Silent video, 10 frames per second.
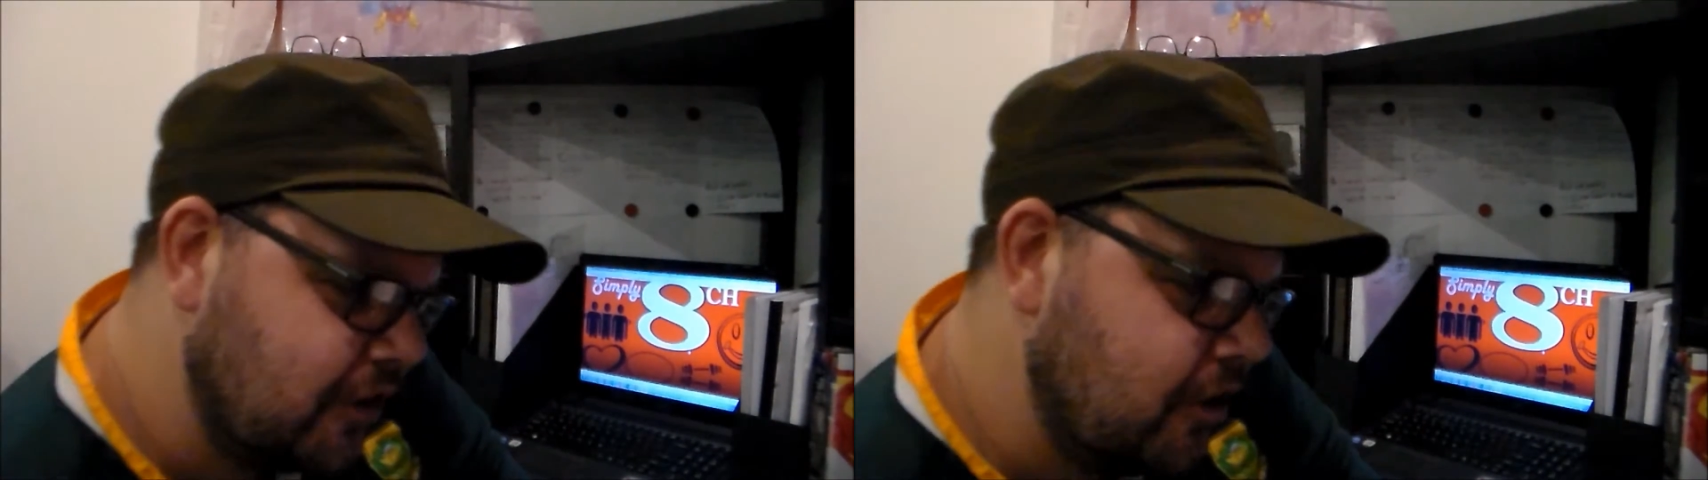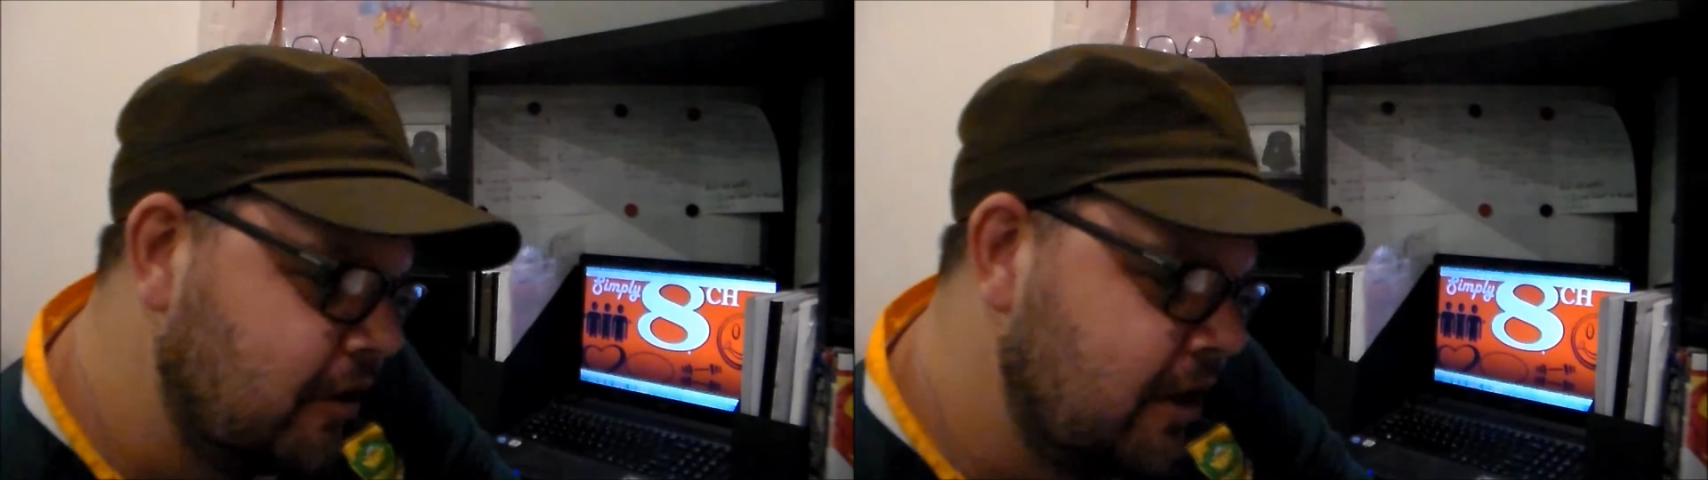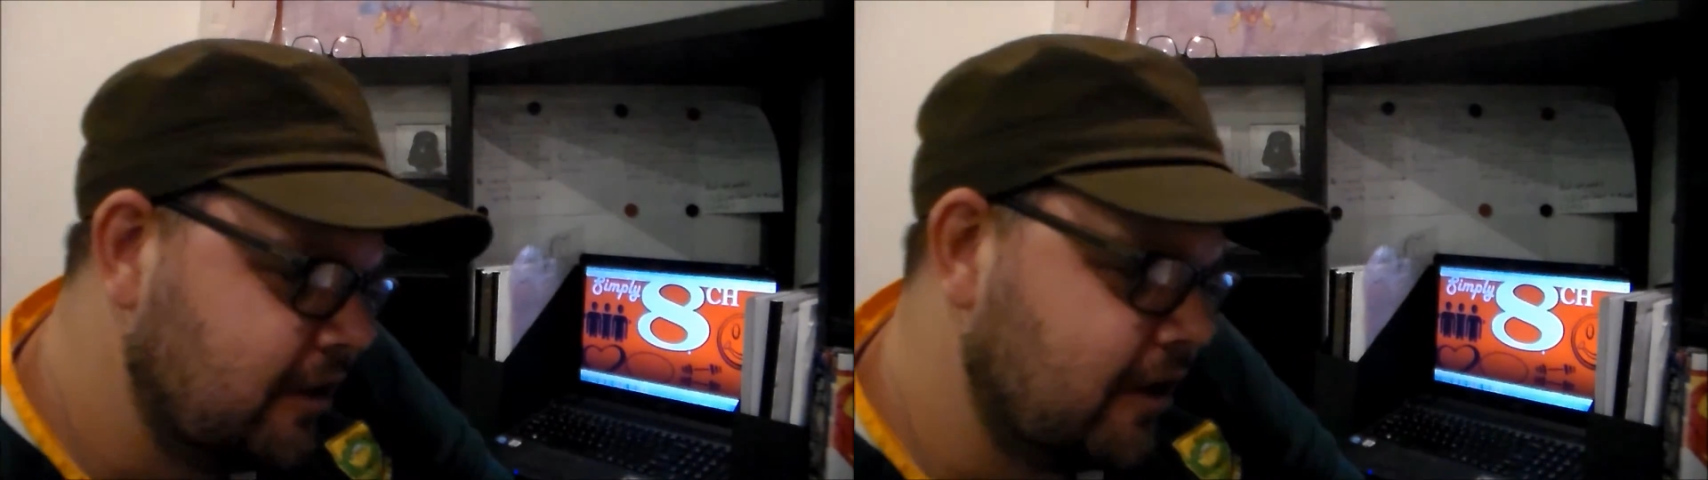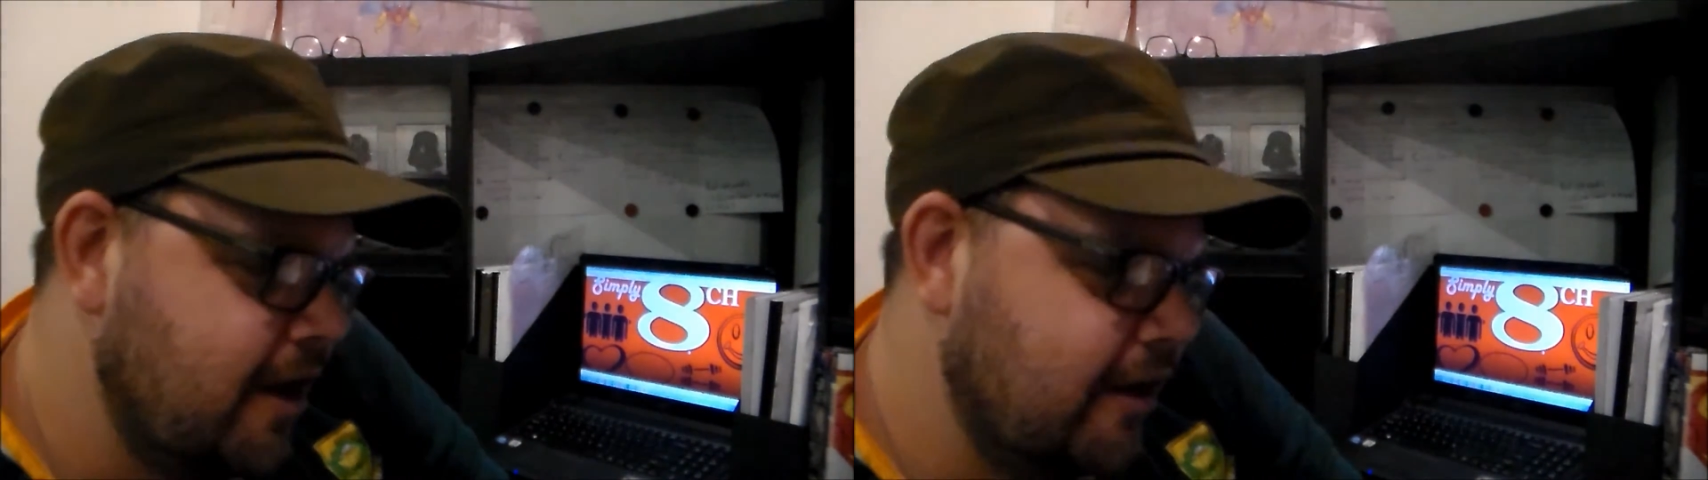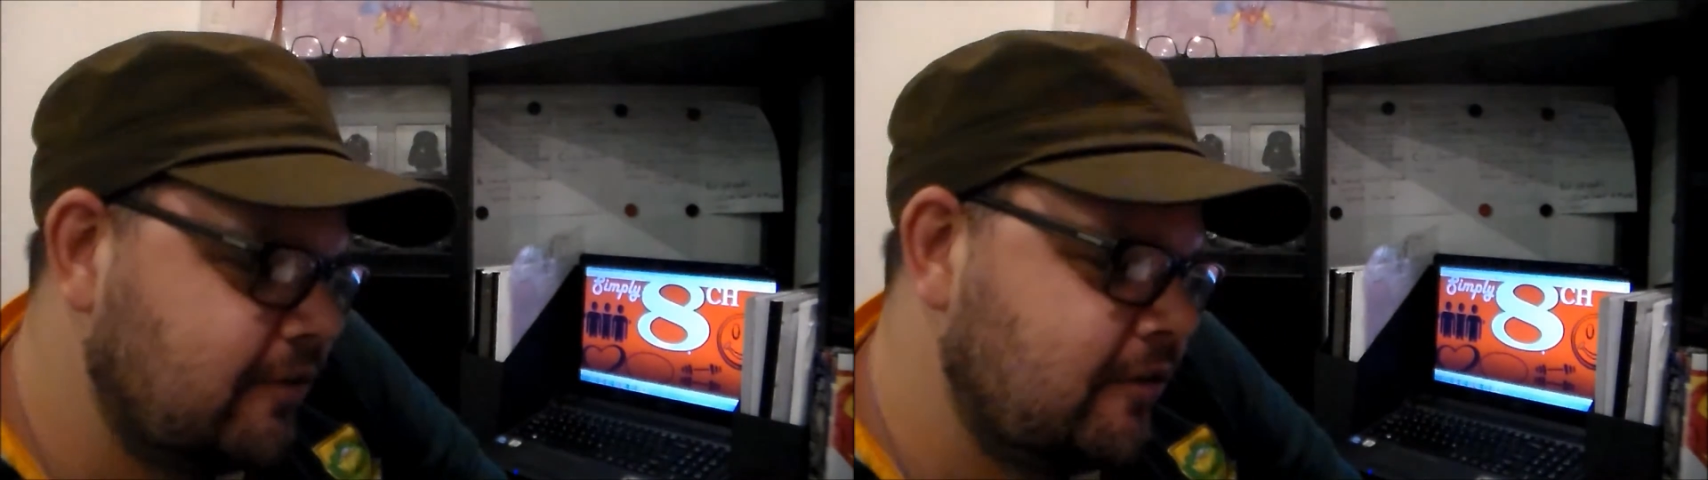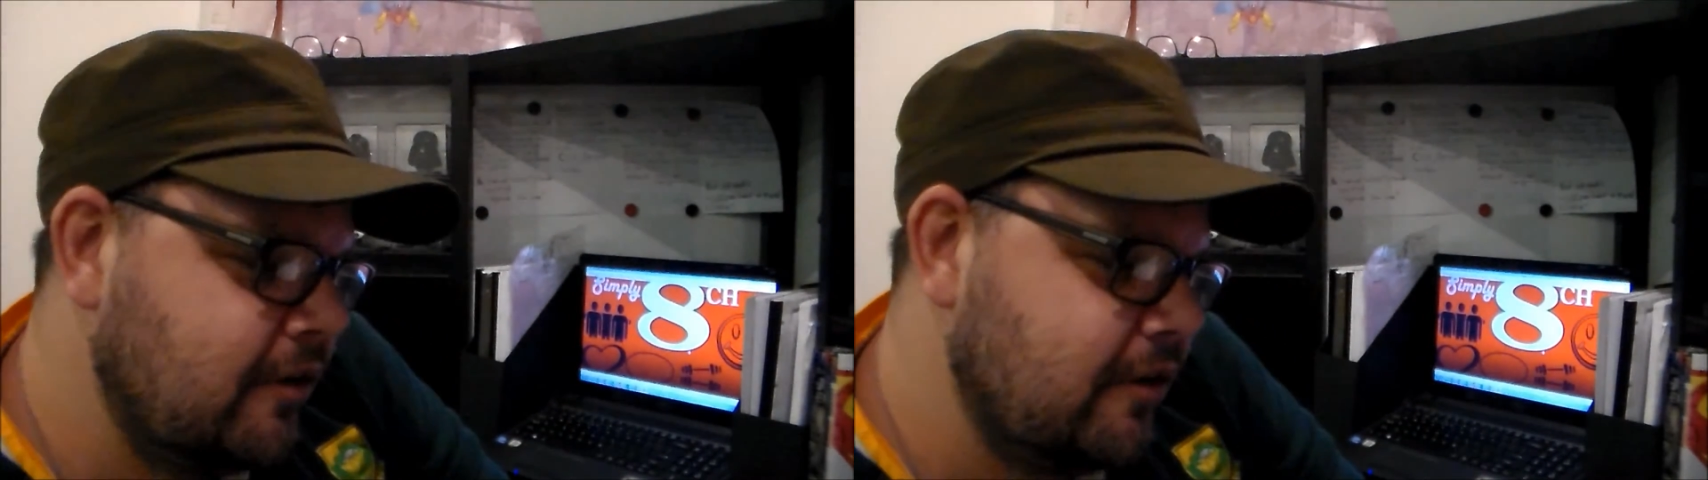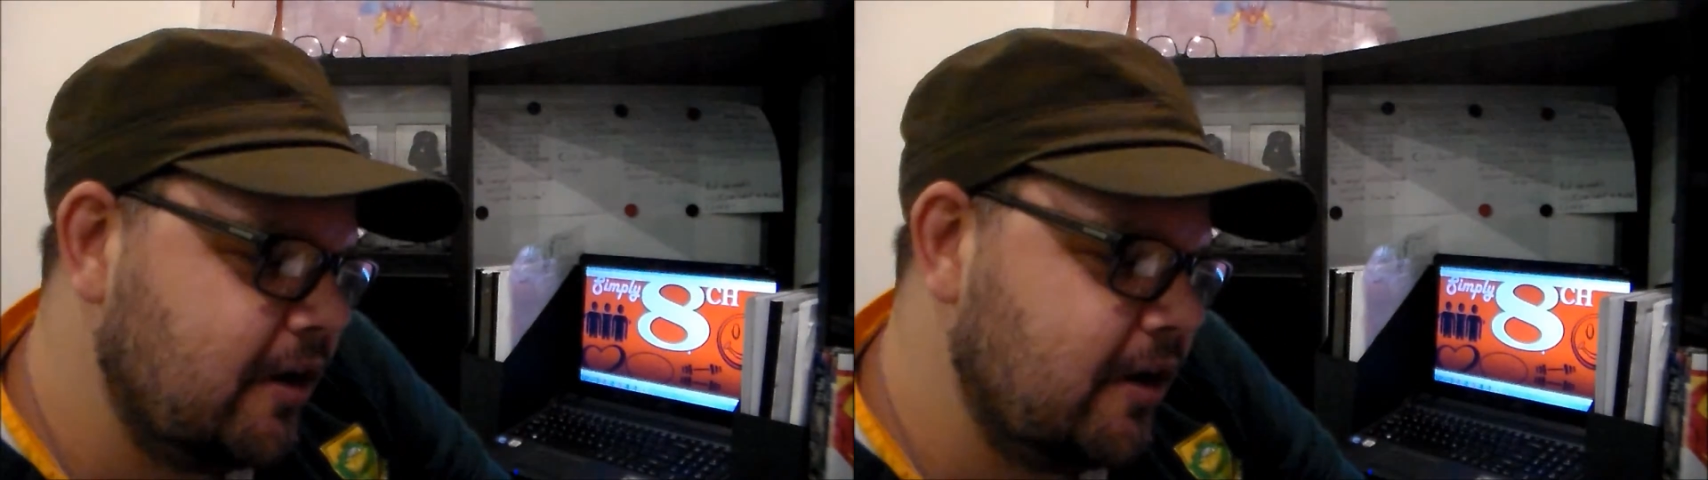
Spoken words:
So the next